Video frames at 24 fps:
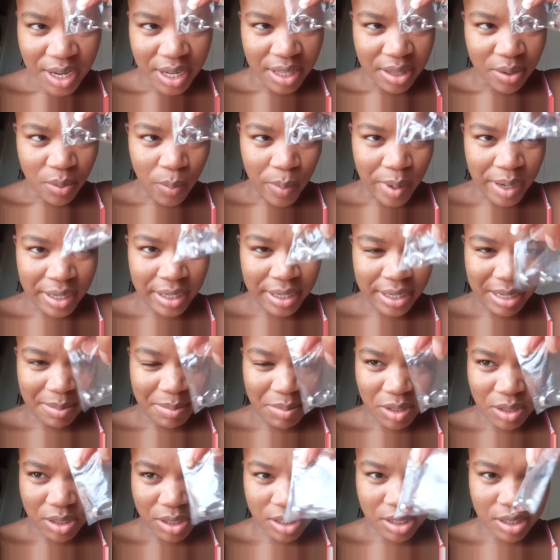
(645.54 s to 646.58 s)
one,
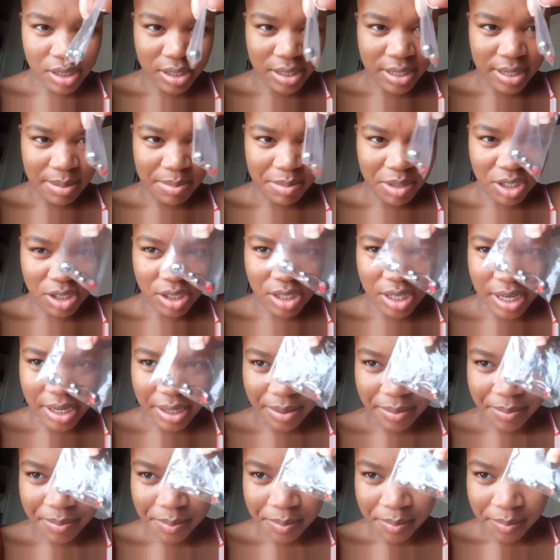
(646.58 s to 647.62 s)
yeah,
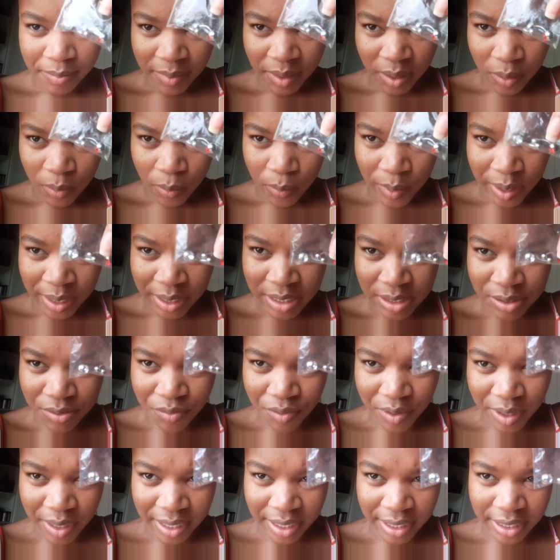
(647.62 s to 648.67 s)
one is
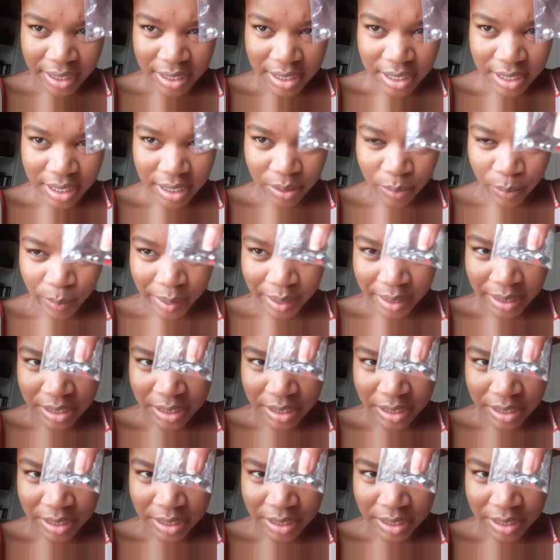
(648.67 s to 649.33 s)
red and one